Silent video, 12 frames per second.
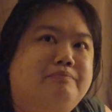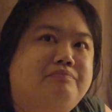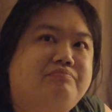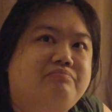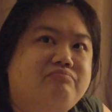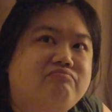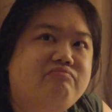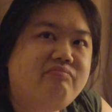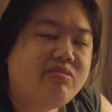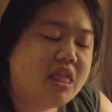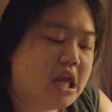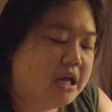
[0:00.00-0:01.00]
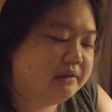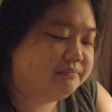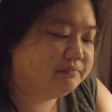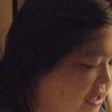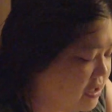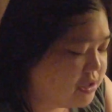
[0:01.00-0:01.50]
Huh, alright, cool.
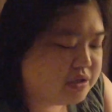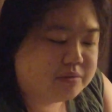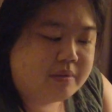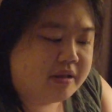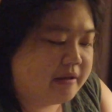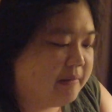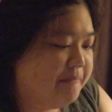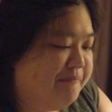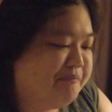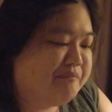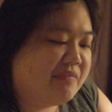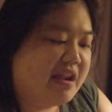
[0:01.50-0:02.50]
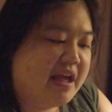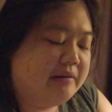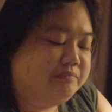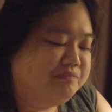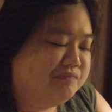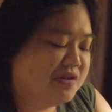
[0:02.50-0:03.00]
I mean, almond would be a good one
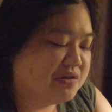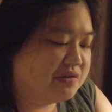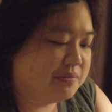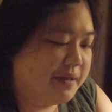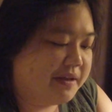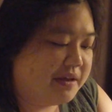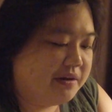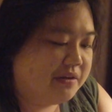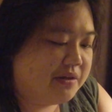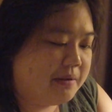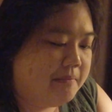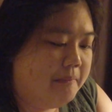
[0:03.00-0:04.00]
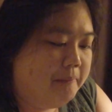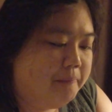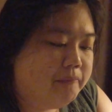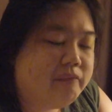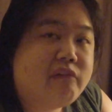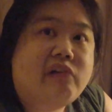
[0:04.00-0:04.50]
too. Like an almond
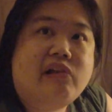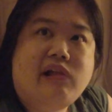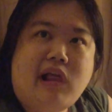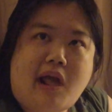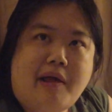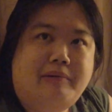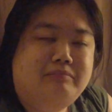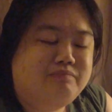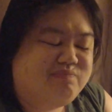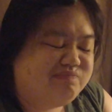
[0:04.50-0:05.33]
croissant is amazing, right?